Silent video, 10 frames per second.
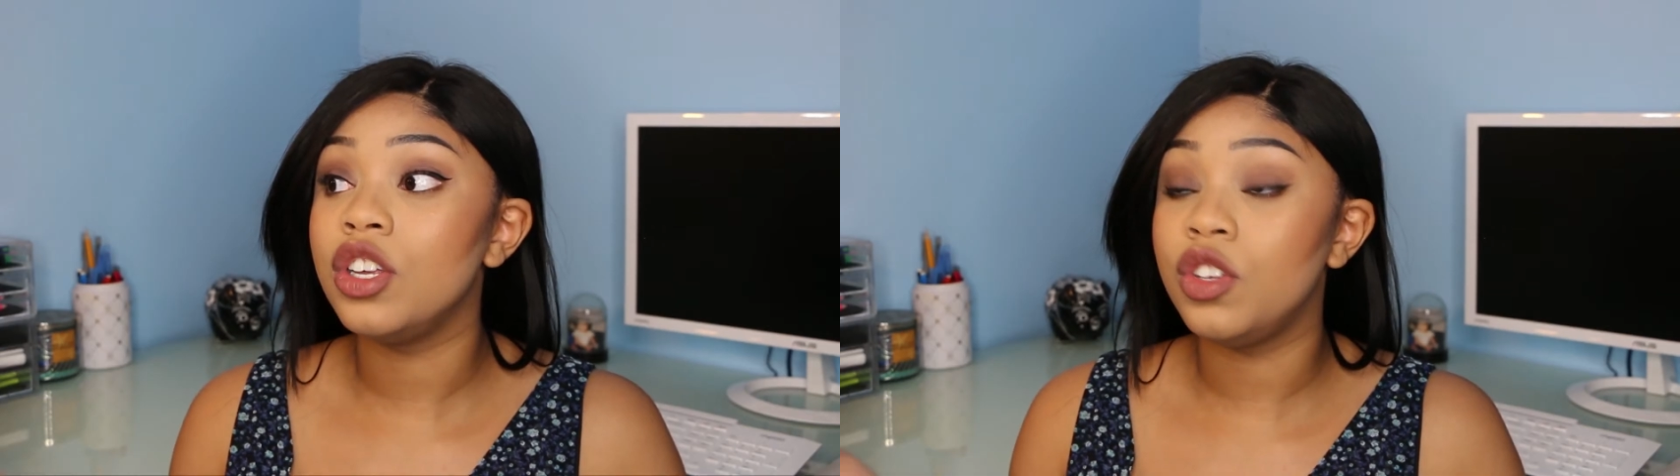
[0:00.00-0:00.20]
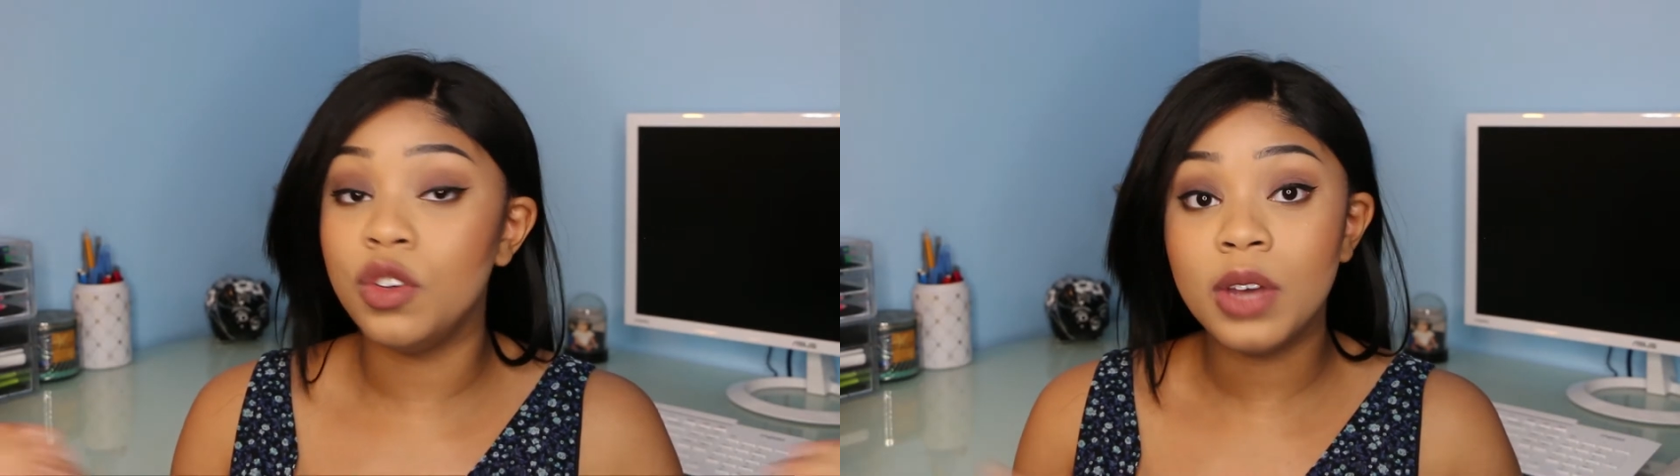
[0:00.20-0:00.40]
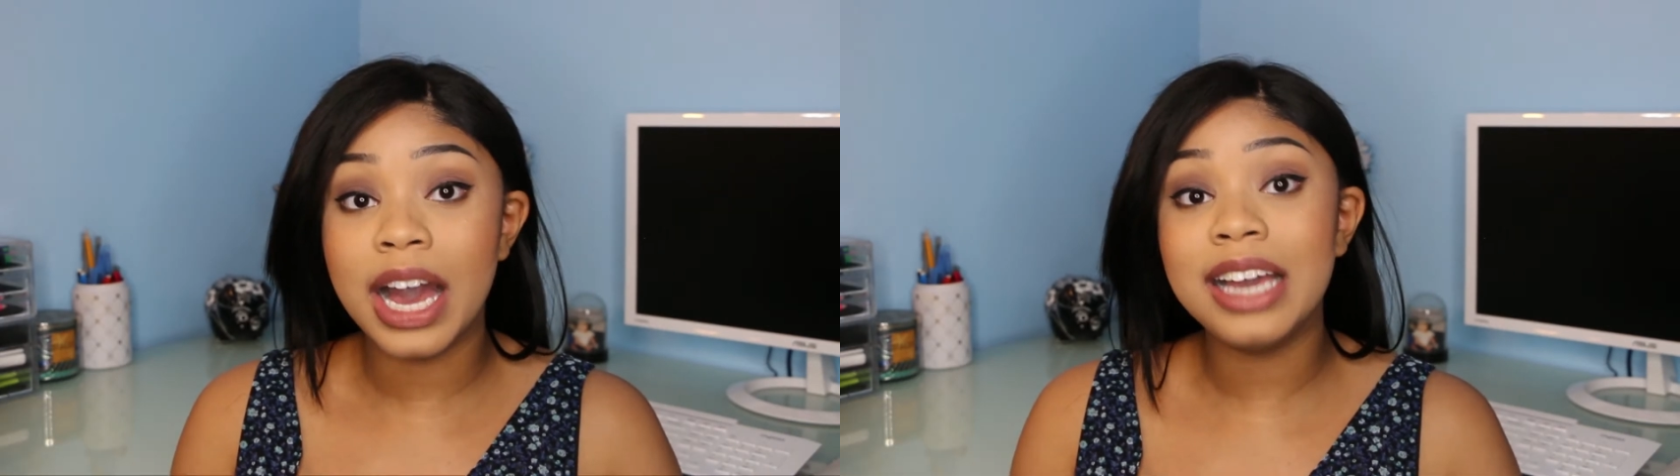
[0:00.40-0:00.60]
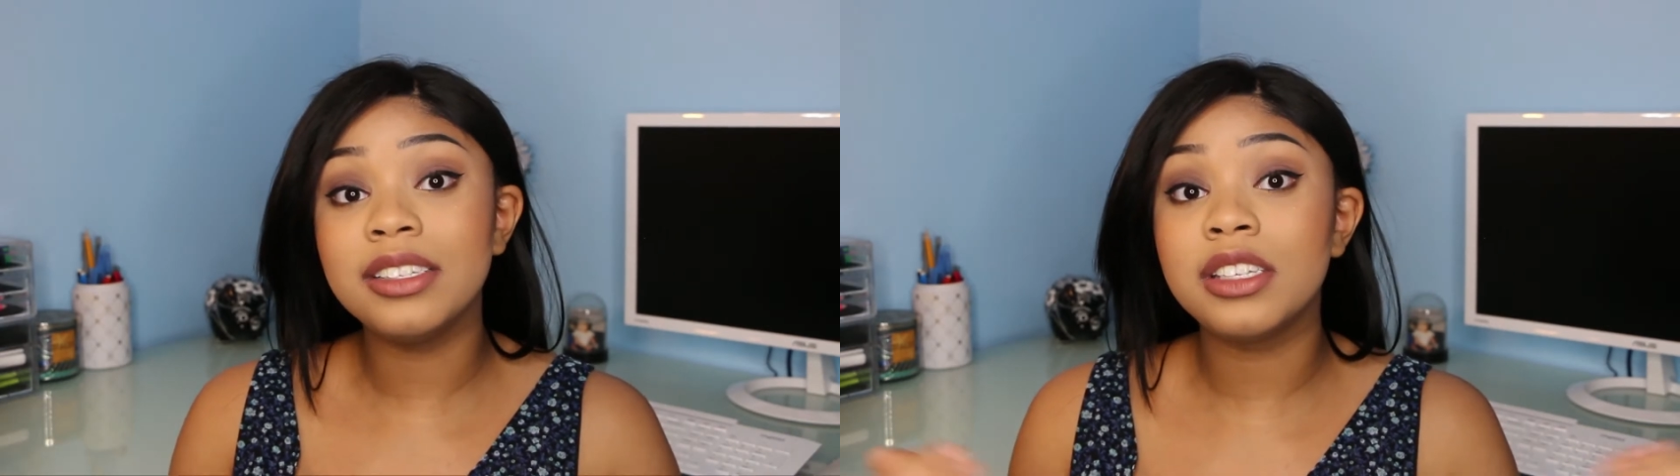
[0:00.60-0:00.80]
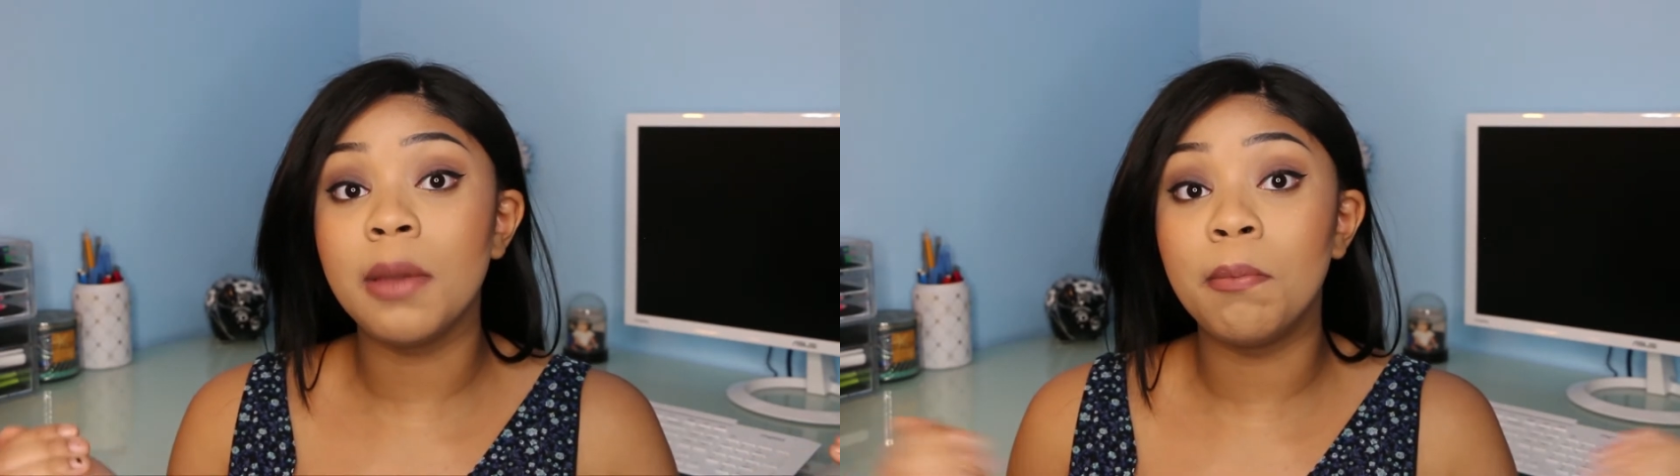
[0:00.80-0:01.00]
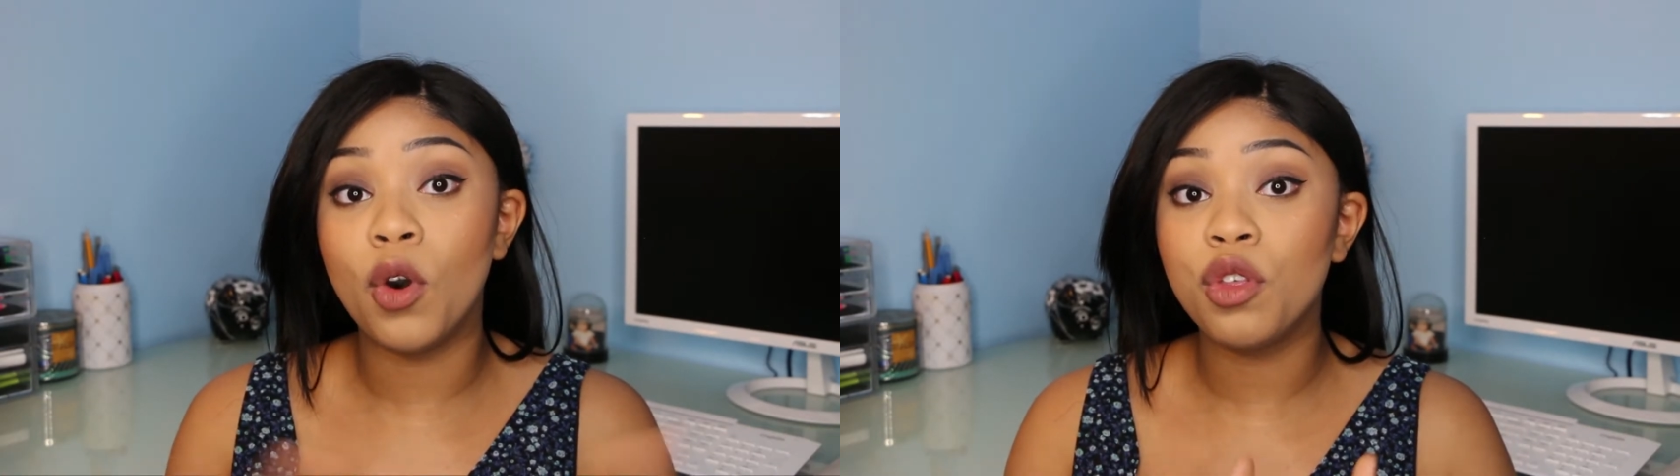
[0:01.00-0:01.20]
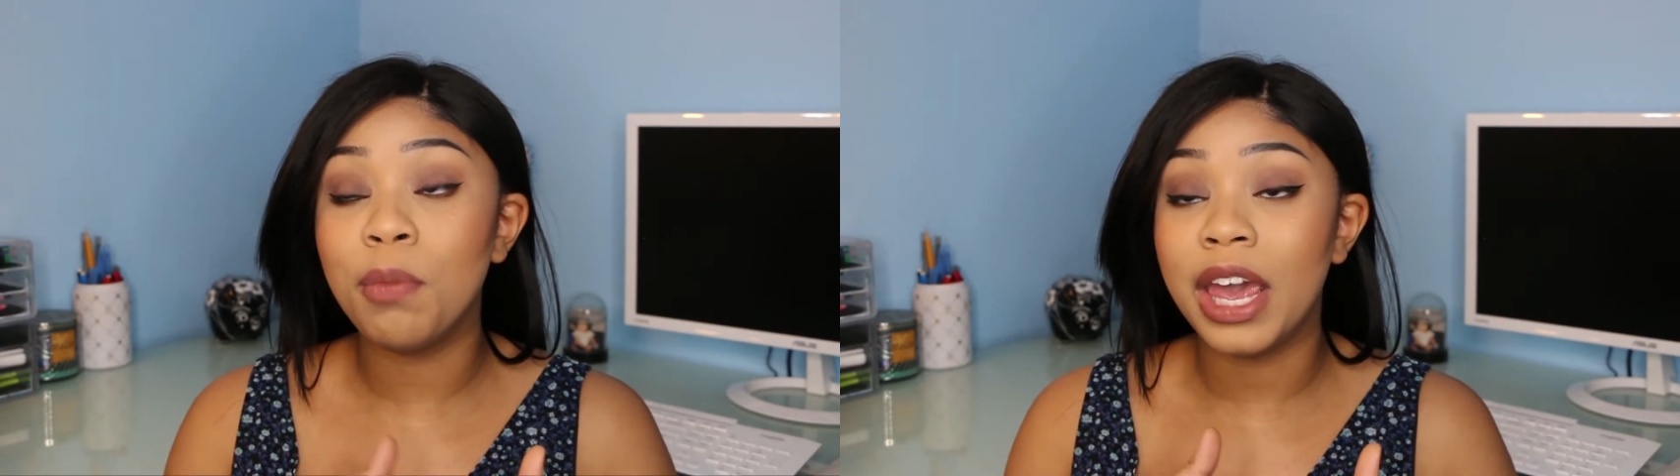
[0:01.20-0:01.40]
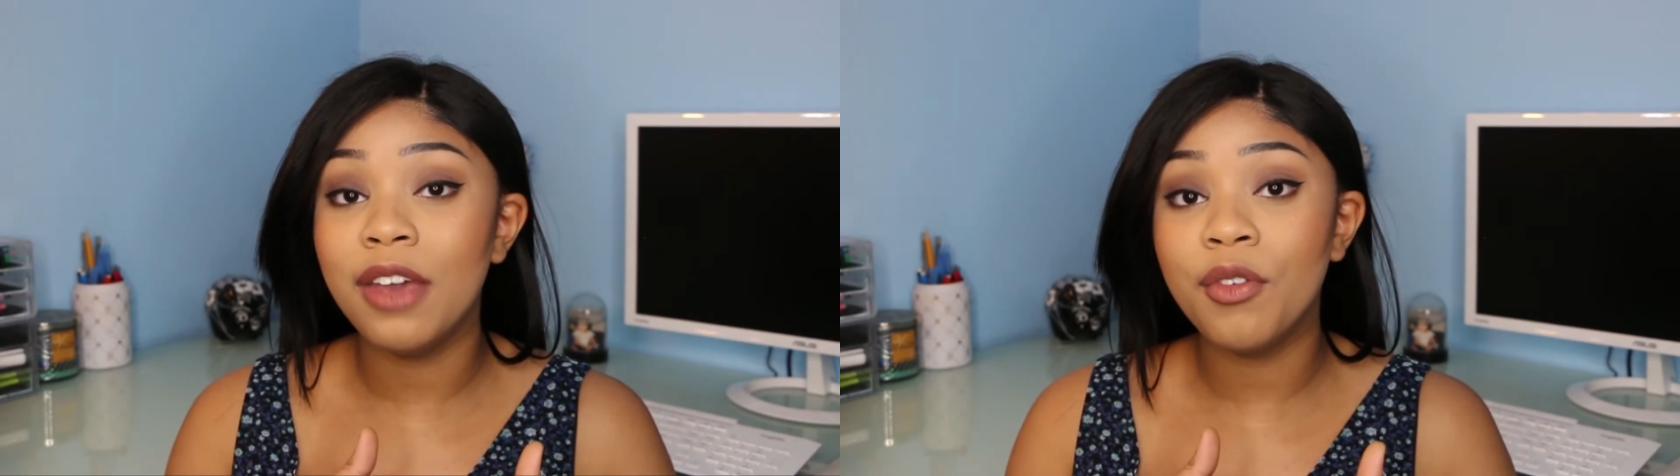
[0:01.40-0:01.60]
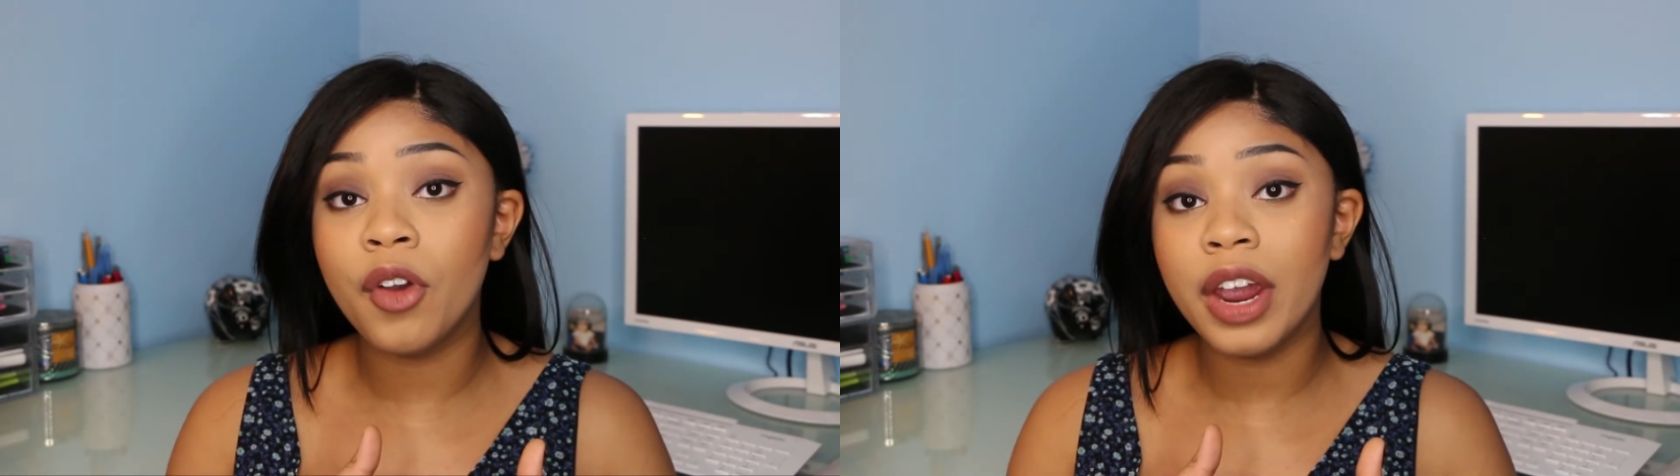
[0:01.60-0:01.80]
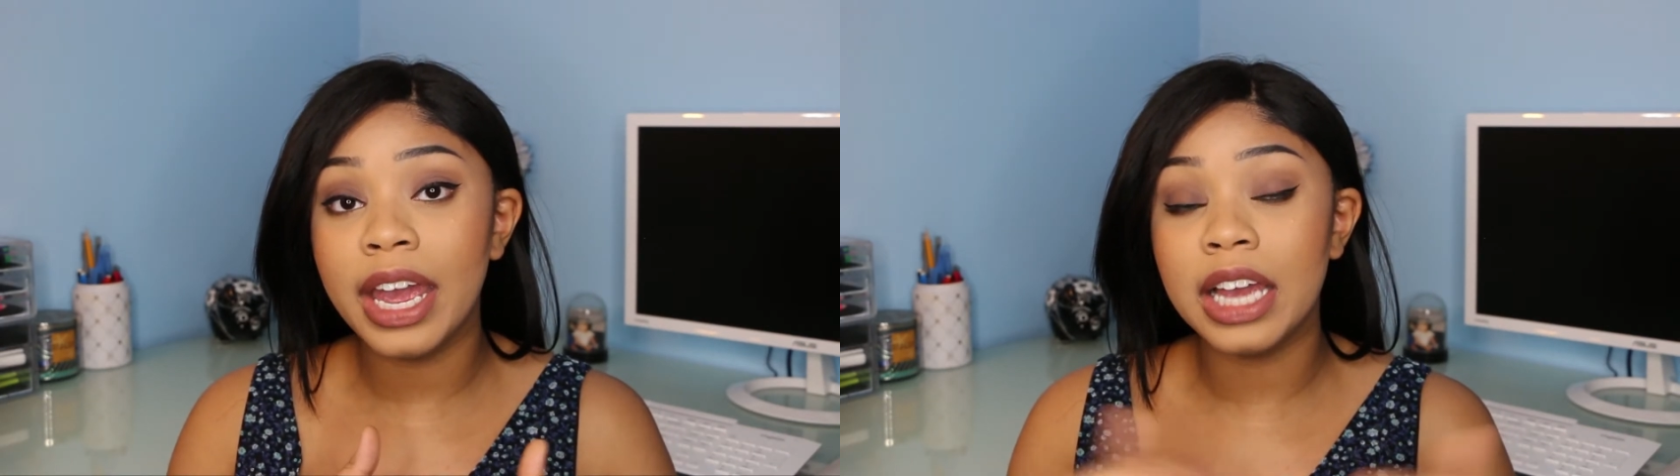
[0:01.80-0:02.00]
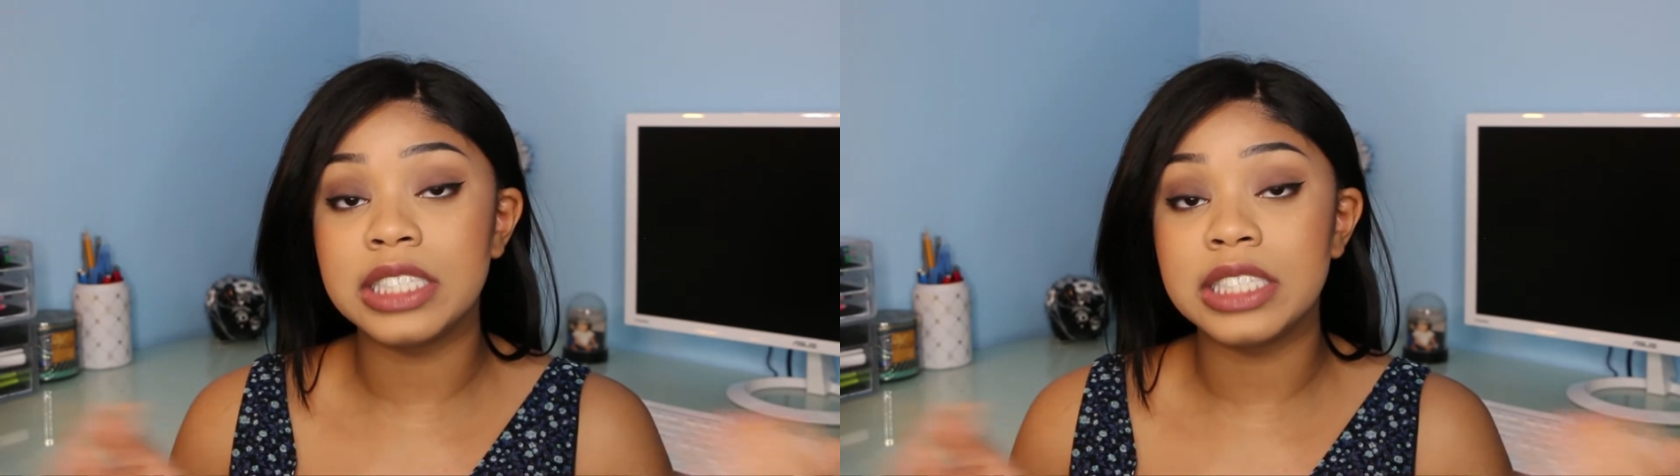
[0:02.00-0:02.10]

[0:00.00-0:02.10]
you guys can both pay for it